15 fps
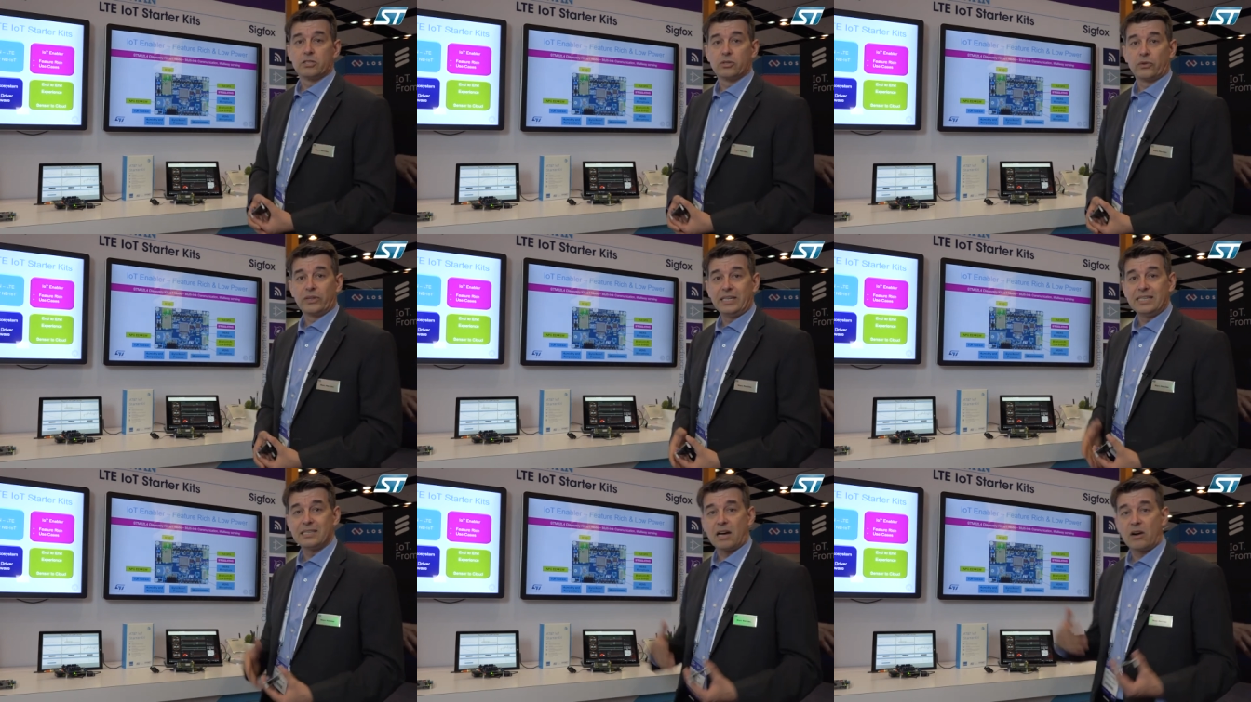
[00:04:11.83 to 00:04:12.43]
so
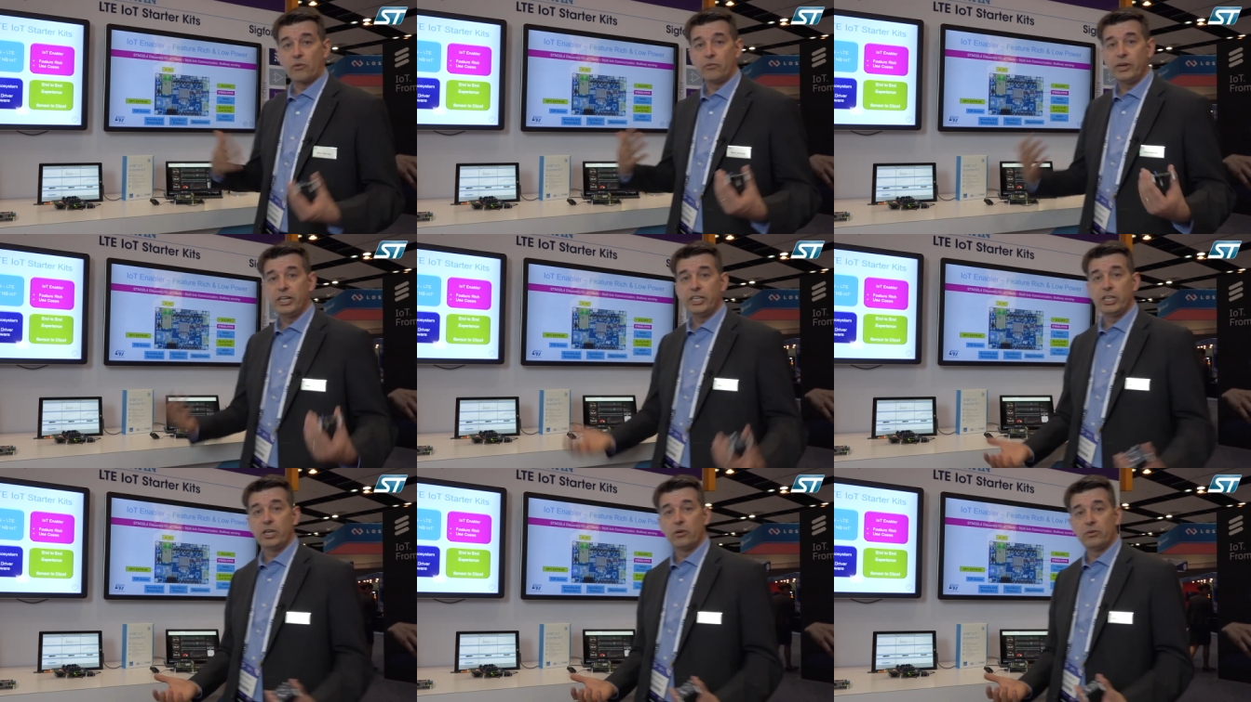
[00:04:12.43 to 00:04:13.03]
these are
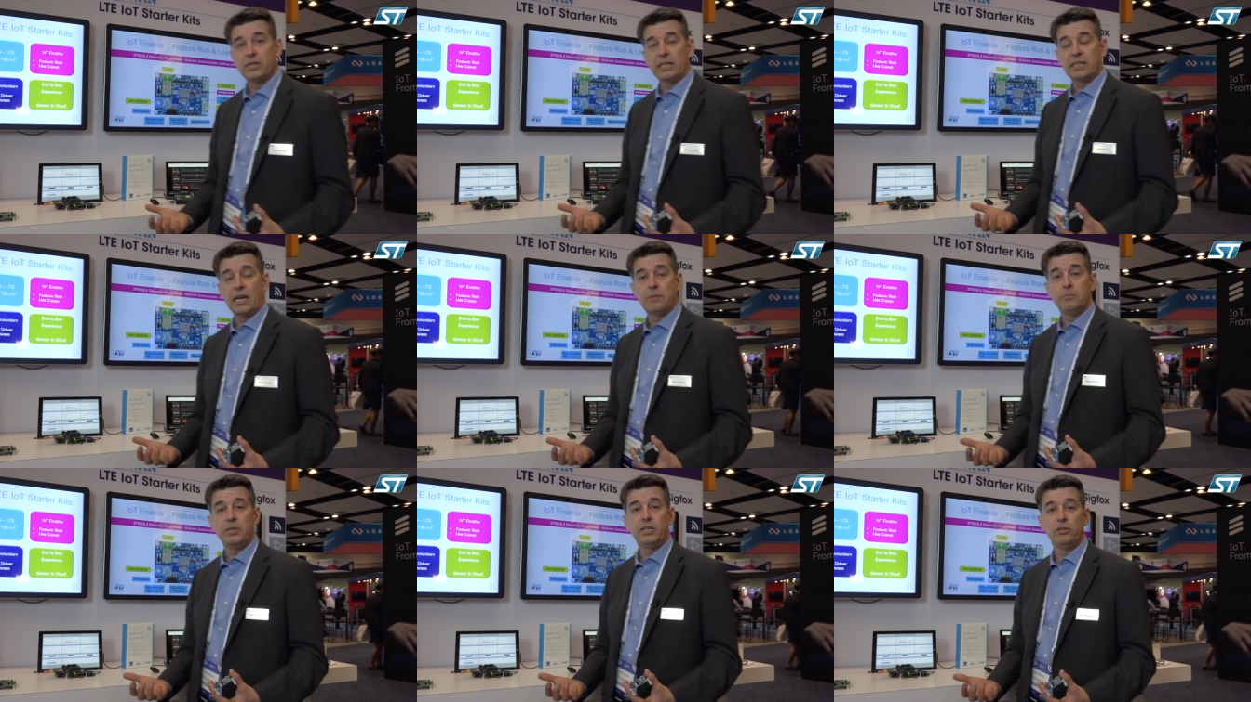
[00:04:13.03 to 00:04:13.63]
radios that
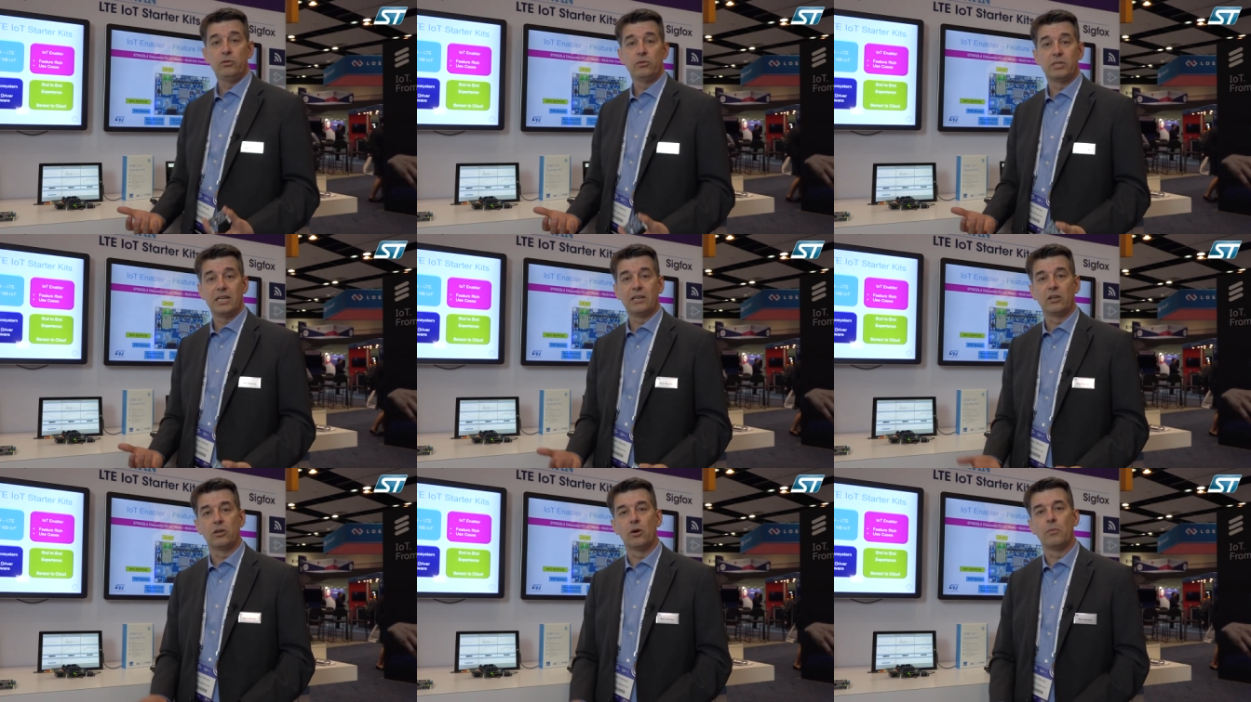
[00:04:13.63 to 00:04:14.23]
can be used
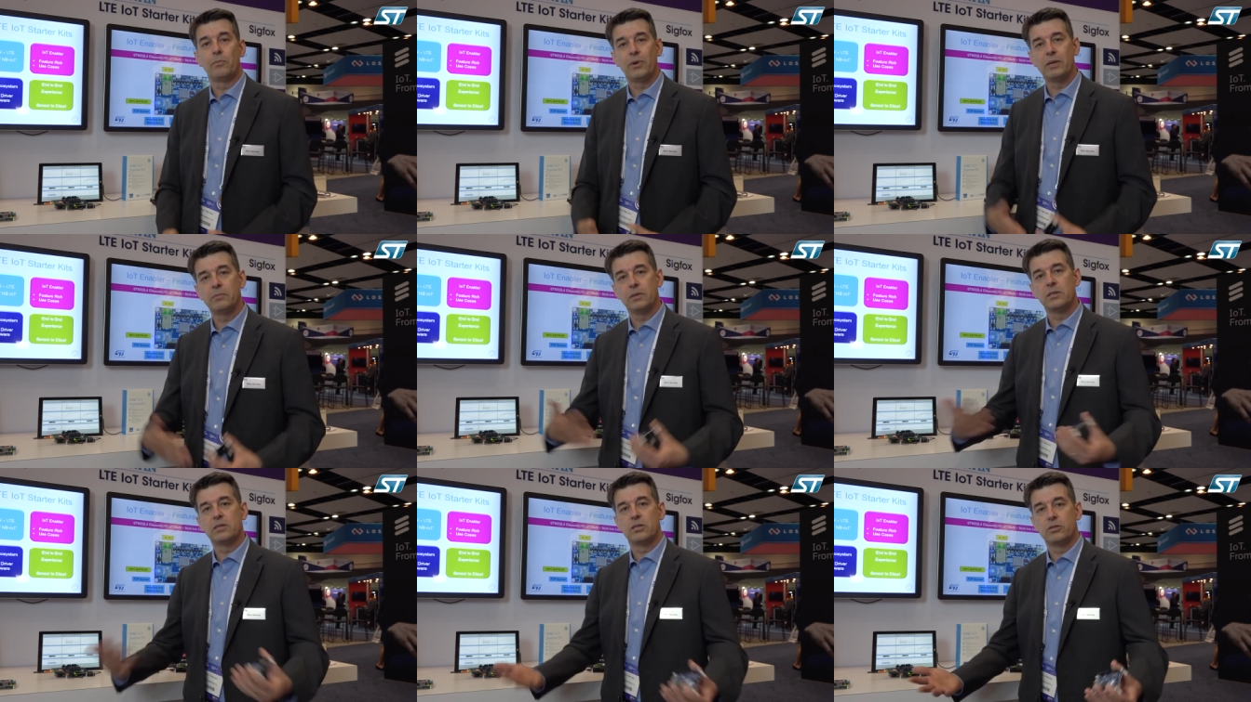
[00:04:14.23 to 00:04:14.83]
in
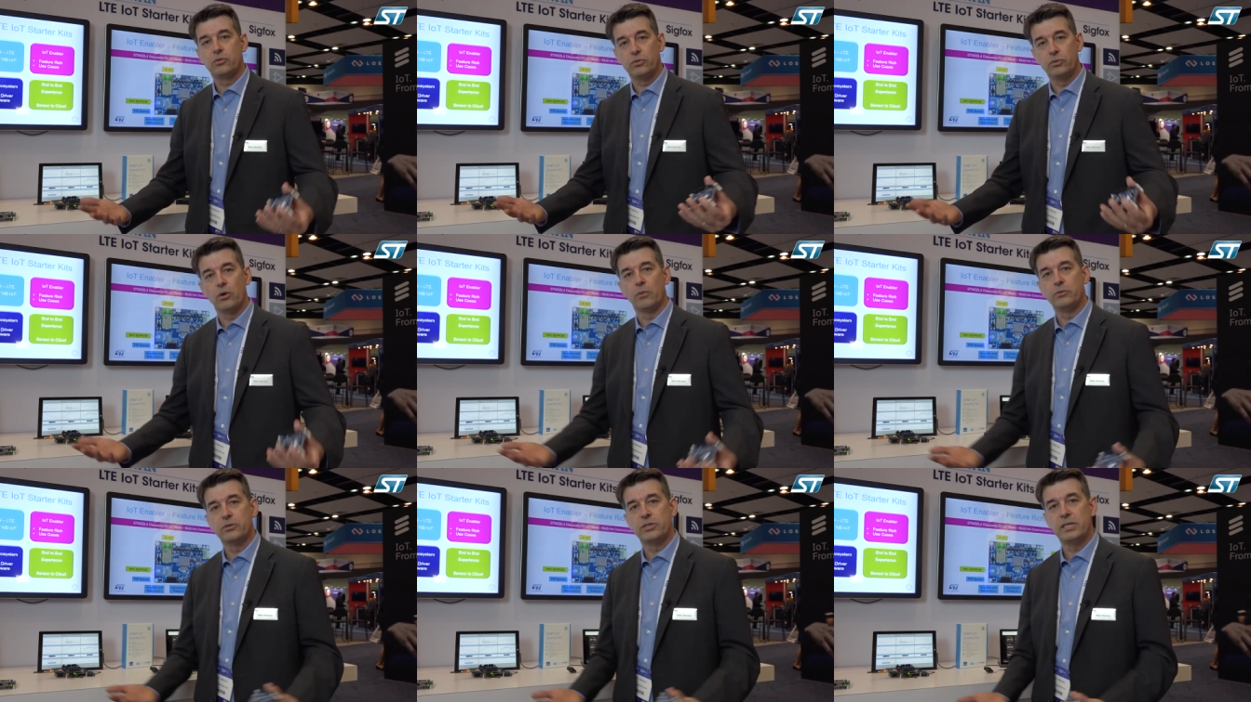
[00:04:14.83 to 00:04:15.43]
complement to
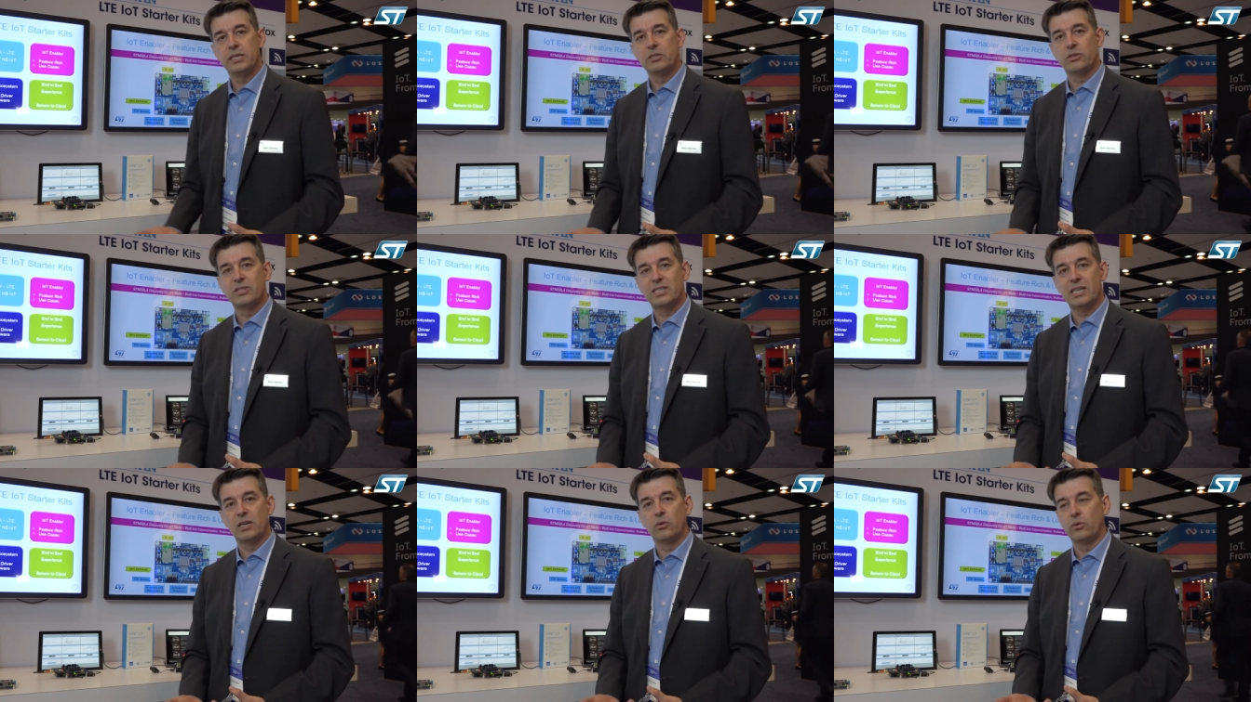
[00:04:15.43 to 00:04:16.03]
obviously the
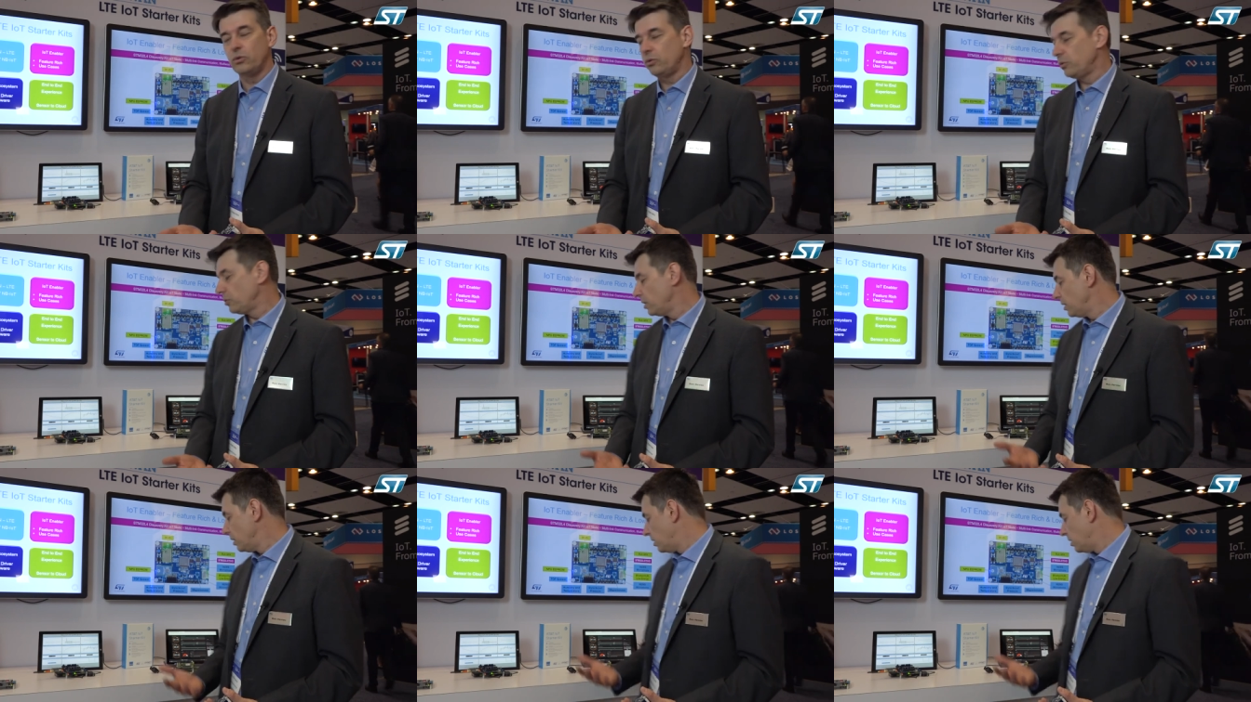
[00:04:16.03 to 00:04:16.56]
cellular